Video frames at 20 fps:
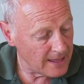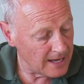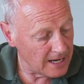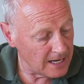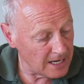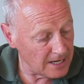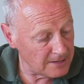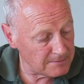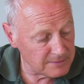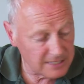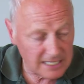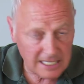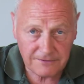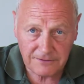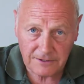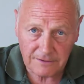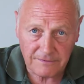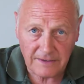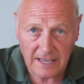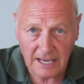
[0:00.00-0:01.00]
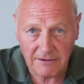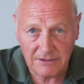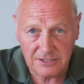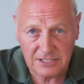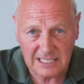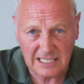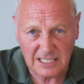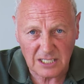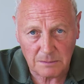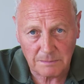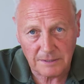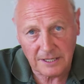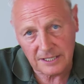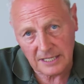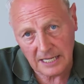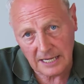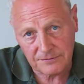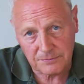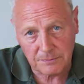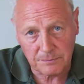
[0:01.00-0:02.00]
If it varies a little bit and
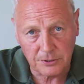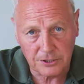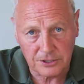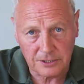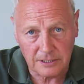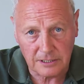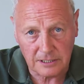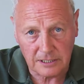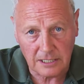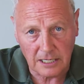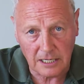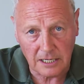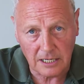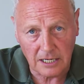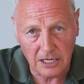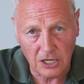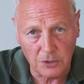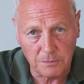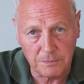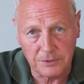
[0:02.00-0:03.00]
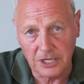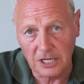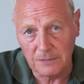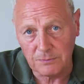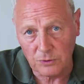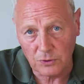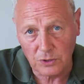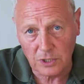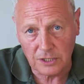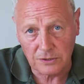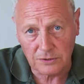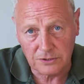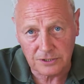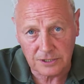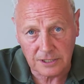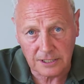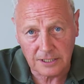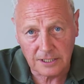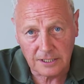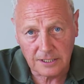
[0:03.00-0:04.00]
I have to open it up or close
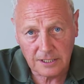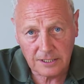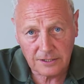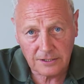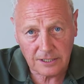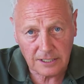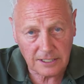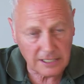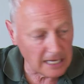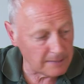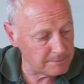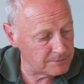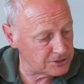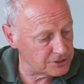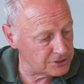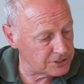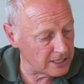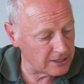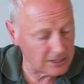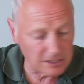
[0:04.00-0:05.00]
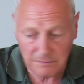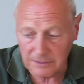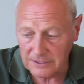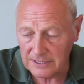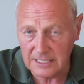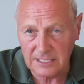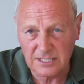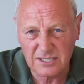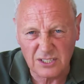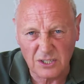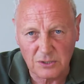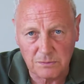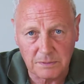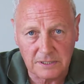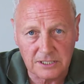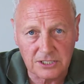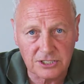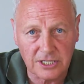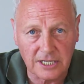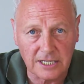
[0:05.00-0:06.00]
the aperture down a bit, then it's no
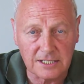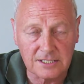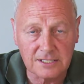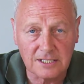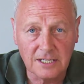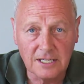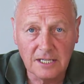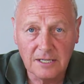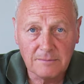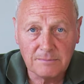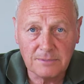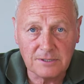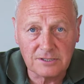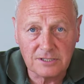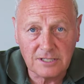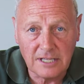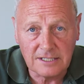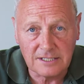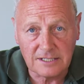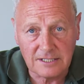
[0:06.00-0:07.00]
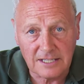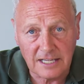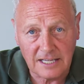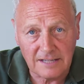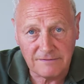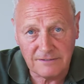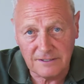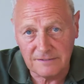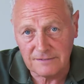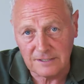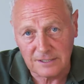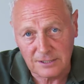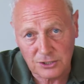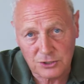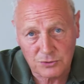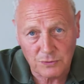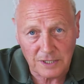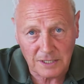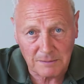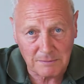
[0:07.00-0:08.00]
big shakes, because at the end of the day, 15 to
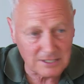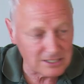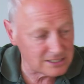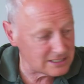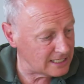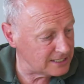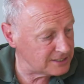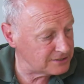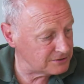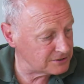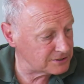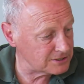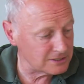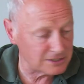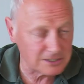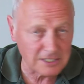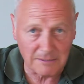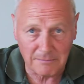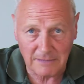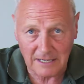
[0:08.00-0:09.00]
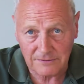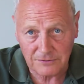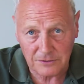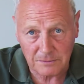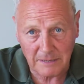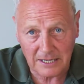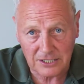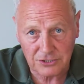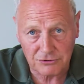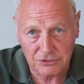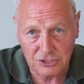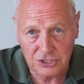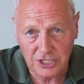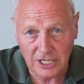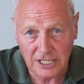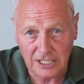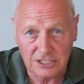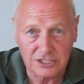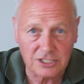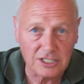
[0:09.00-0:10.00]
20 minutes later, it's going to come back for a battery
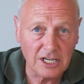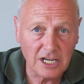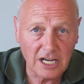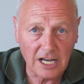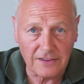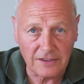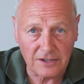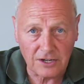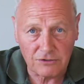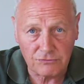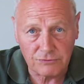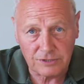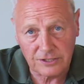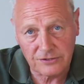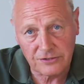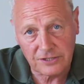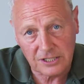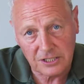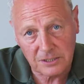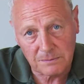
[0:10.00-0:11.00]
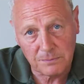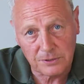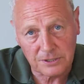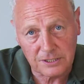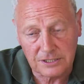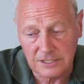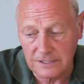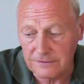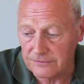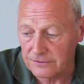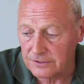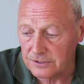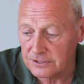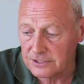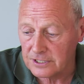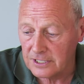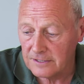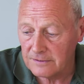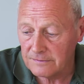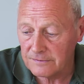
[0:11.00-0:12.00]
change, and then I'll rethink and put a
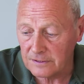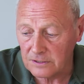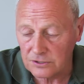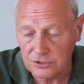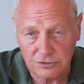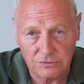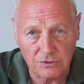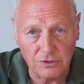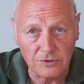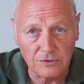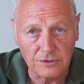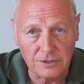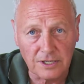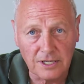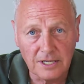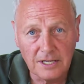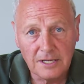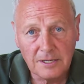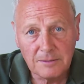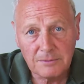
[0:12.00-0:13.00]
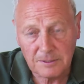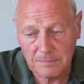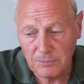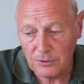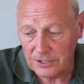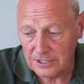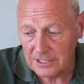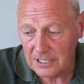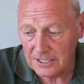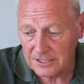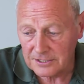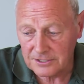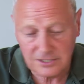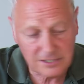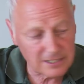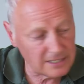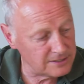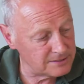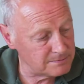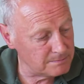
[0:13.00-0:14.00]
different filter on. The point I'd like
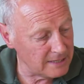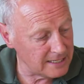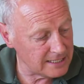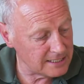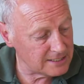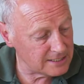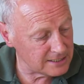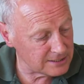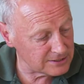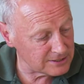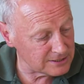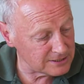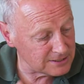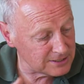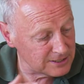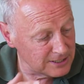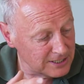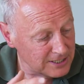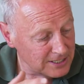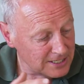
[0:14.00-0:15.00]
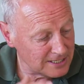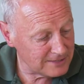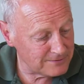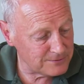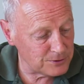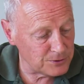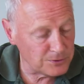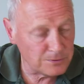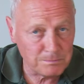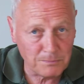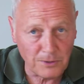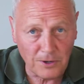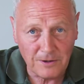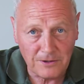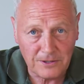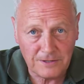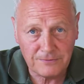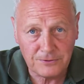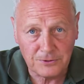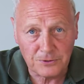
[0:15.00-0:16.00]
to make is that if you
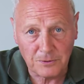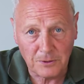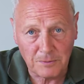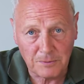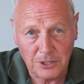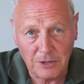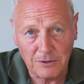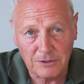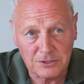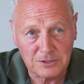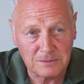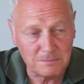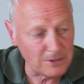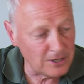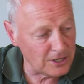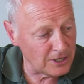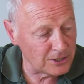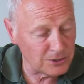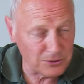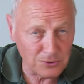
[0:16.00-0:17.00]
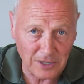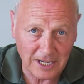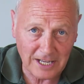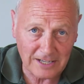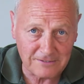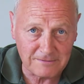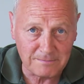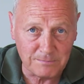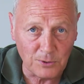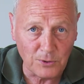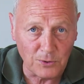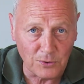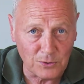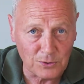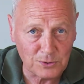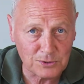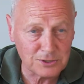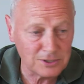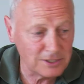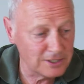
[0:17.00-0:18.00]
are going to buy or have
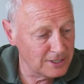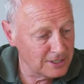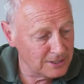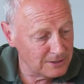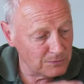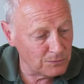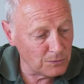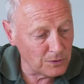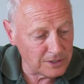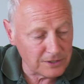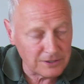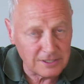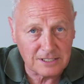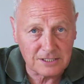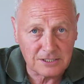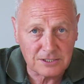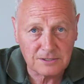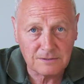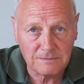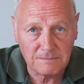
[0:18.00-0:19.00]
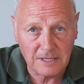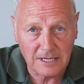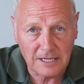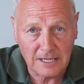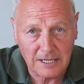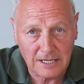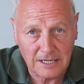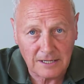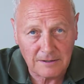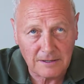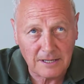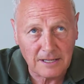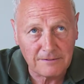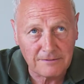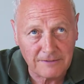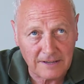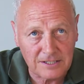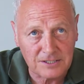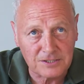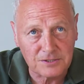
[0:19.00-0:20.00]
bought one of these
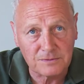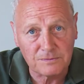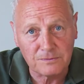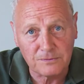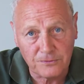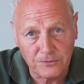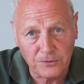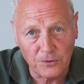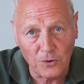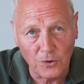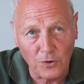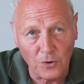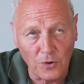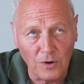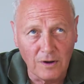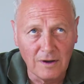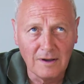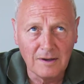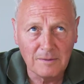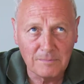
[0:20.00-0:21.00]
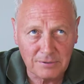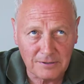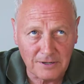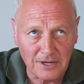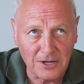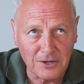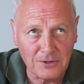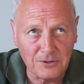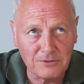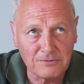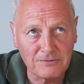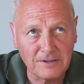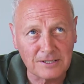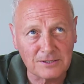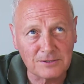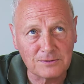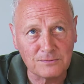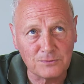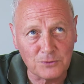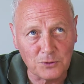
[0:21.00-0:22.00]
Phantom 4 Pro,
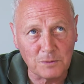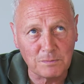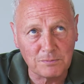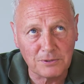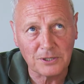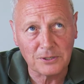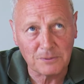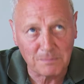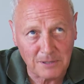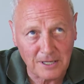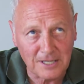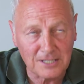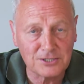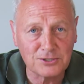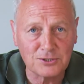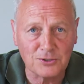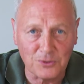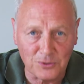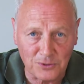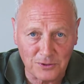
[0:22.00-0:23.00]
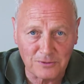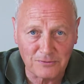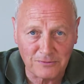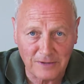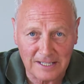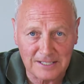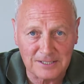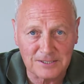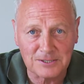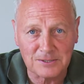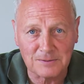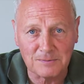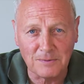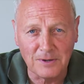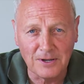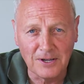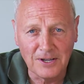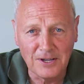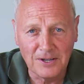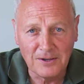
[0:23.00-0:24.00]
Phantom 4 Pro Plus, or the Phantom
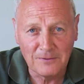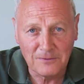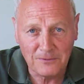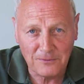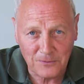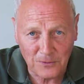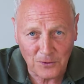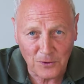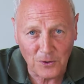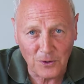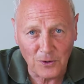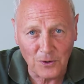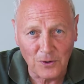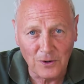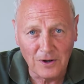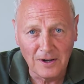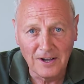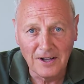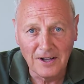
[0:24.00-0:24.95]
4